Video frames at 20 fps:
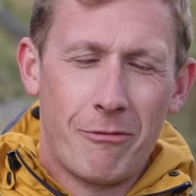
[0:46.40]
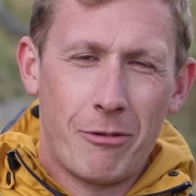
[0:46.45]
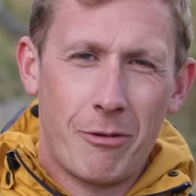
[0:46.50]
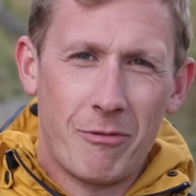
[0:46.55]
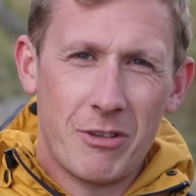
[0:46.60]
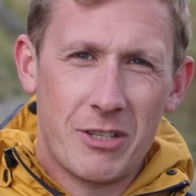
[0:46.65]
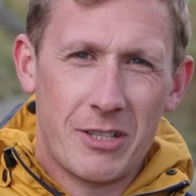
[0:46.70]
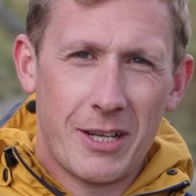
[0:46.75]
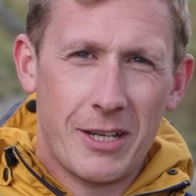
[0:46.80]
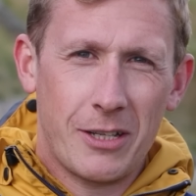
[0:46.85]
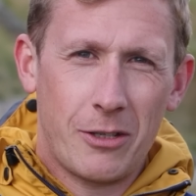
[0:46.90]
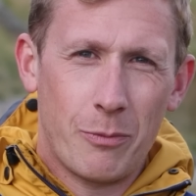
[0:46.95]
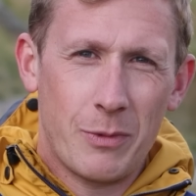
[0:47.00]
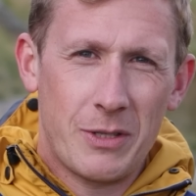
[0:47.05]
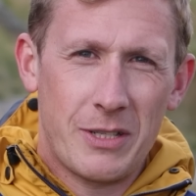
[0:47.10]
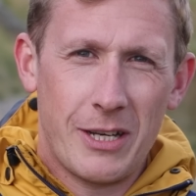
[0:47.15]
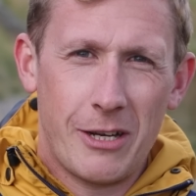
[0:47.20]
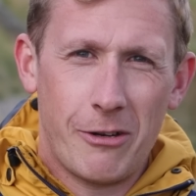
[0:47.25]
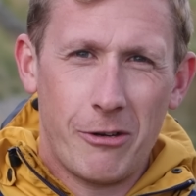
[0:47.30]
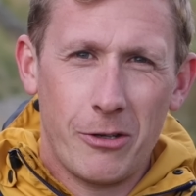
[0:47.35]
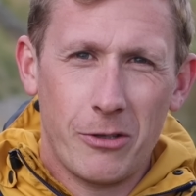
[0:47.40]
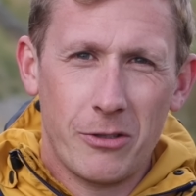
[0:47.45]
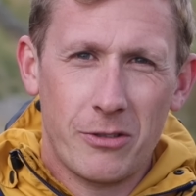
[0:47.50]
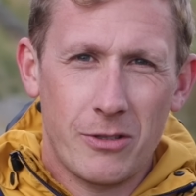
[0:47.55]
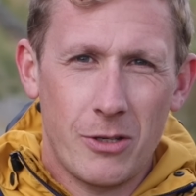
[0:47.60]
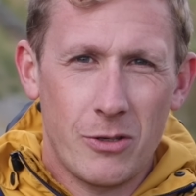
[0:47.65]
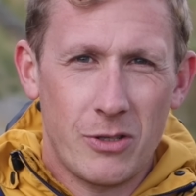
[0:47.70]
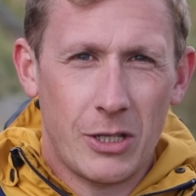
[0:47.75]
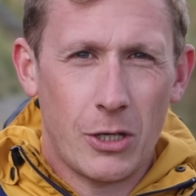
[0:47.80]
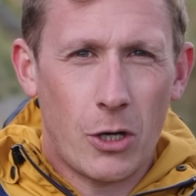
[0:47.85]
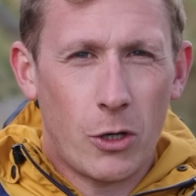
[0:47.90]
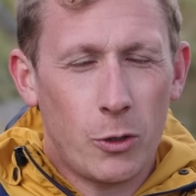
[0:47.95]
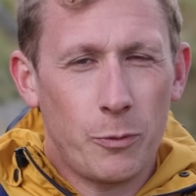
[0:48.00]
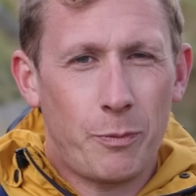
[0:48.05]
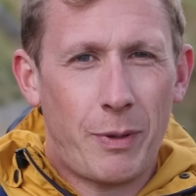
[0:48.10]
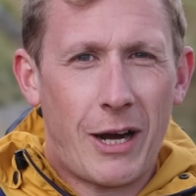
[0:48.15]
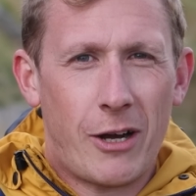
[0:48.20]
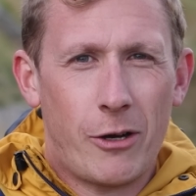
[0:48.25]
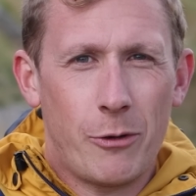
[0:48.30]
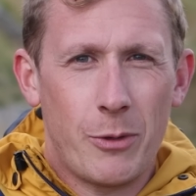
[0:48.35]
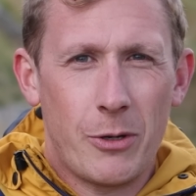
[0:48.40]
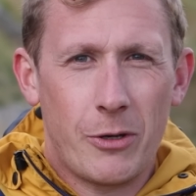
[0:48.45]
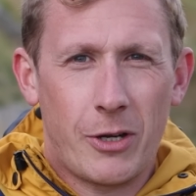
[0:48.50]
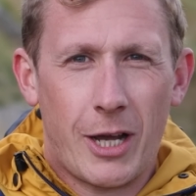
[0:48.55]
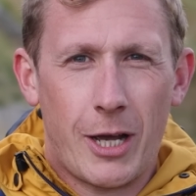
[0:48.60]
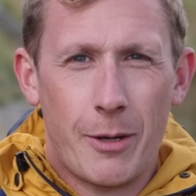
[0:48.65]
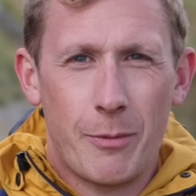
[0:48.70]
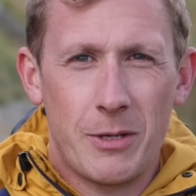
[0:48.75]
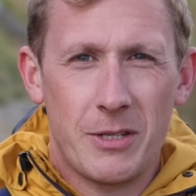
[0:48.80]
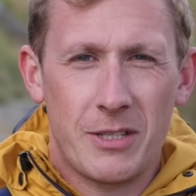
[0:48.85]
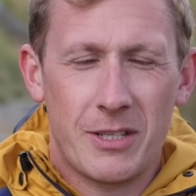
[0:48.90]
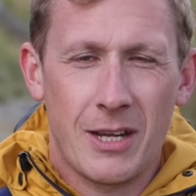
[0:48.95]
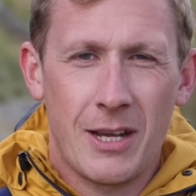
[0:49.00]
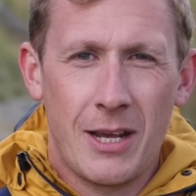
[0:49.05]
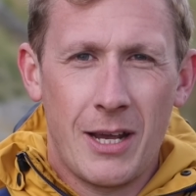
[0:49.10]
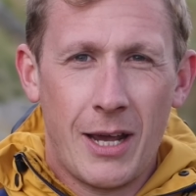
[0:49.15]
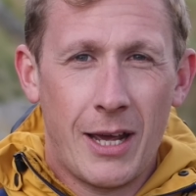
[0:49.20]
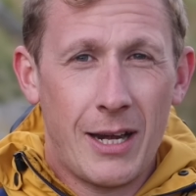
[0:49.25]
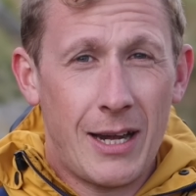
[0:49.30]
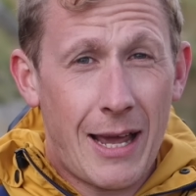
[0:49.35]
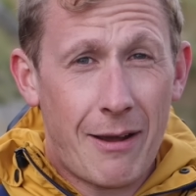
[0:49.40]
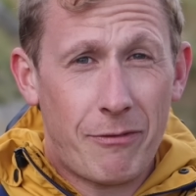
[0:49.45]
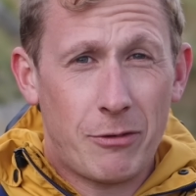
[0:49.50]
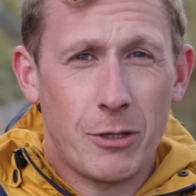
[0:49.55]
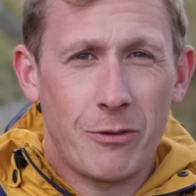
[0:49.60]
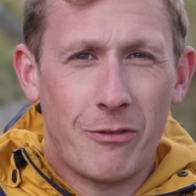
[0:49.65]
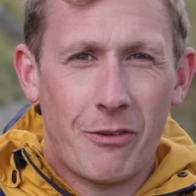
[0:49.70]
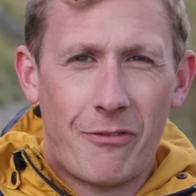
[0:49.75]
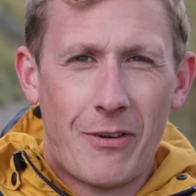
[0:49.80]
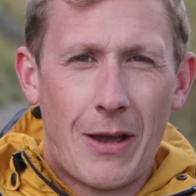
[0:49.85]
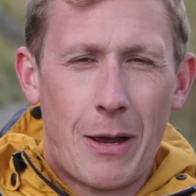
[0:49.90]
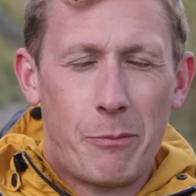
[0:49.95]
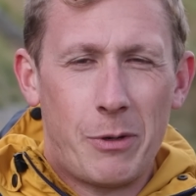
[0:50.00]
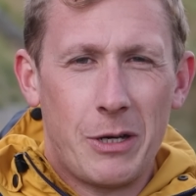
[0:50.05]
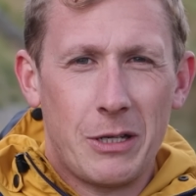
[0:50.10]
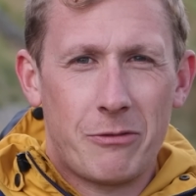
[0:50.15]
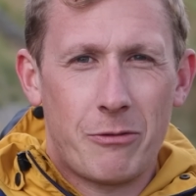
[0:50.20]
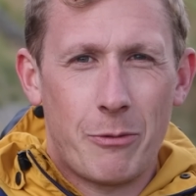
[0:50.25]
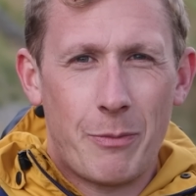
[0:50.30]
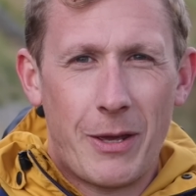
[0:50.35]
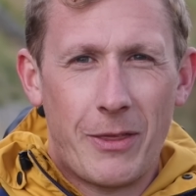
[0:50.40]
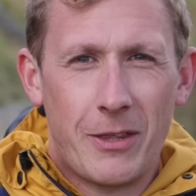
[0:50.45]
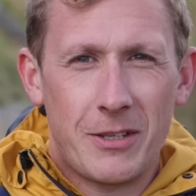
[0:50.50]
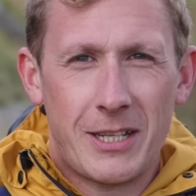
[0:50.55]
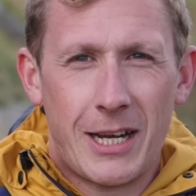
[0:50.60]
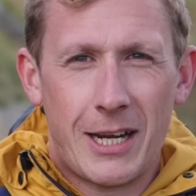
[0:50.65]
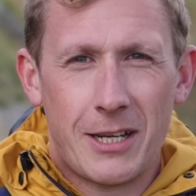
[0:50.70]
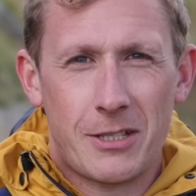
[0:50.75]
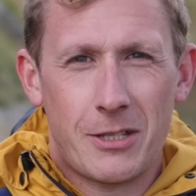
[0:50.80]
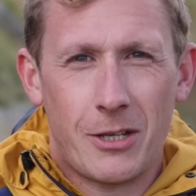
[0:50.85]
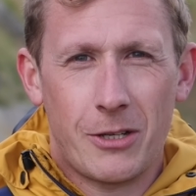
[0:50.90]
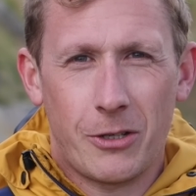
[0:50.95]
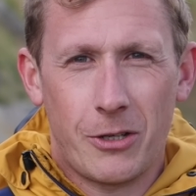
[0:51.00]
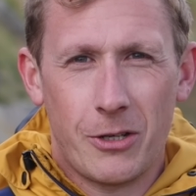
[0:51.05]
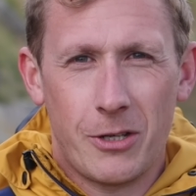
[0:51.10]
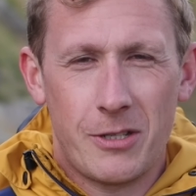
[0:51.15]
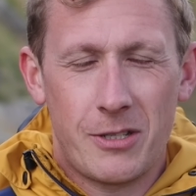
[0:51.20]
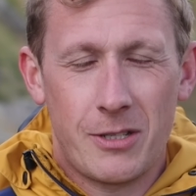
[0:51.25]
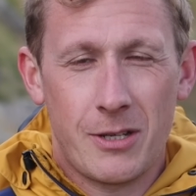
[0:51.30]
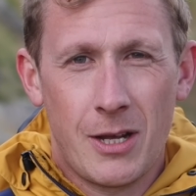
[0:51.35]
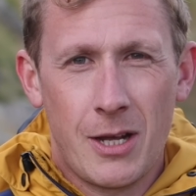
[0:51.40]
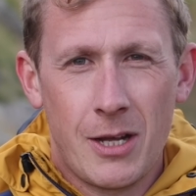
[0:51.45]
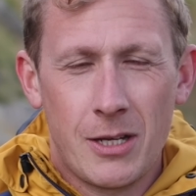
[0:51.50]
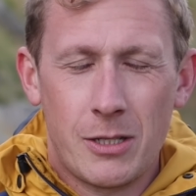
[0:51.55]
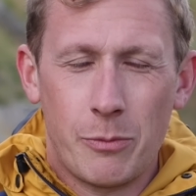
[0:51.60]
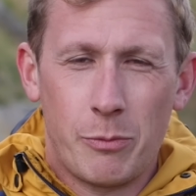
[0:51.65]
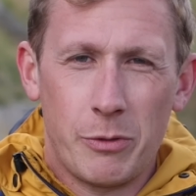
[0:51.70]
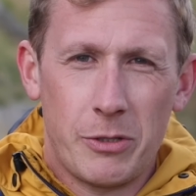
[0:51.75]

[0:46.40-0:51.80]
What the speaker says: from recycled materials, using old Páramo garments and leftover fabrics from other textile goods to